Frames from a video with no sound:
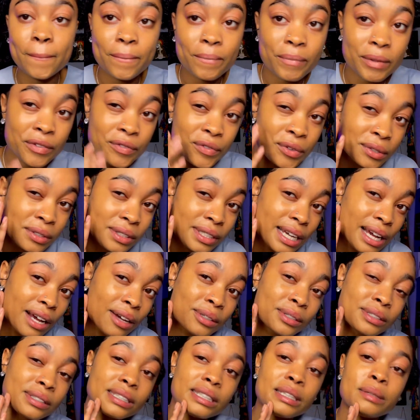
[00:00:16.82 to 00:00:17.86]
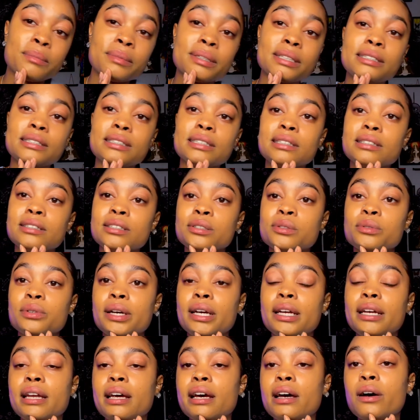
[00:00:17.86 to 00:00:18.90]
if you see how seamless it looks
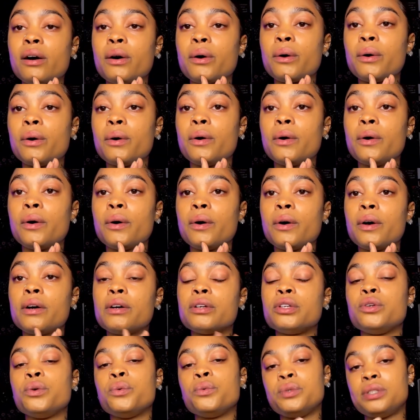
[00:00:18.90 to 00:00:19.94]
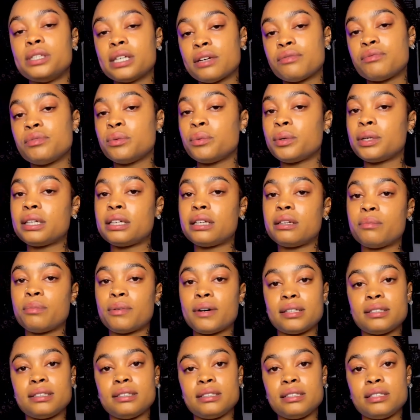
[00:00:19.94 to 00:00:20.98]
right now, you definitely want to keep
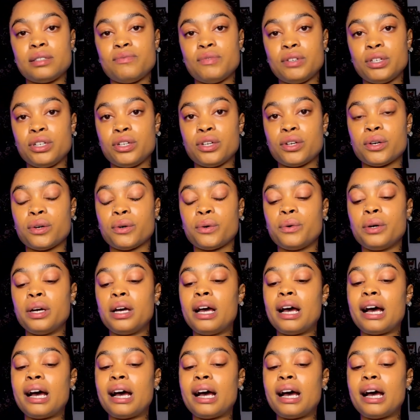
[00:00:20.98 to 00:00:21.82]
watching this video.